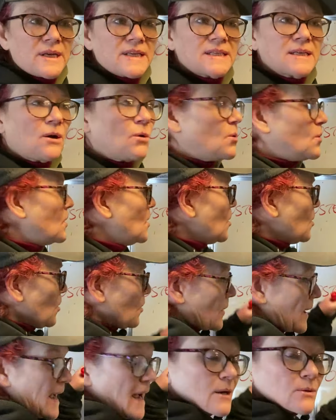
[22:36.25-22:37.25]
it, or,
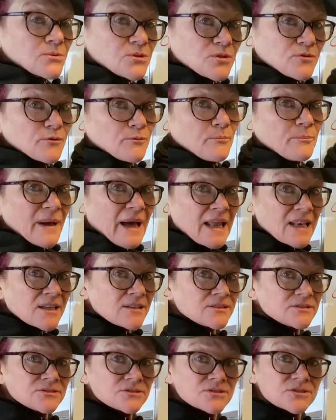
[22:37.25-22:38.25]
or out of
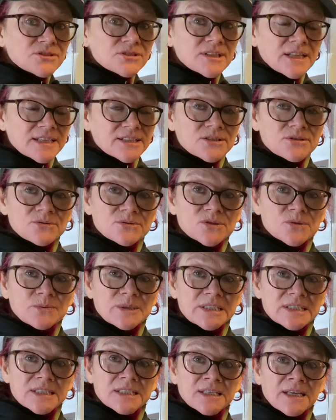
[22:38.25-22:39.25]
balance, let's not
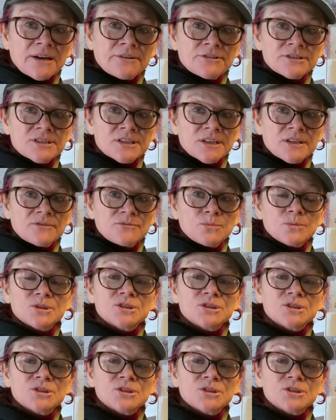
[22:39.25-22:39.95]
twist the narrative.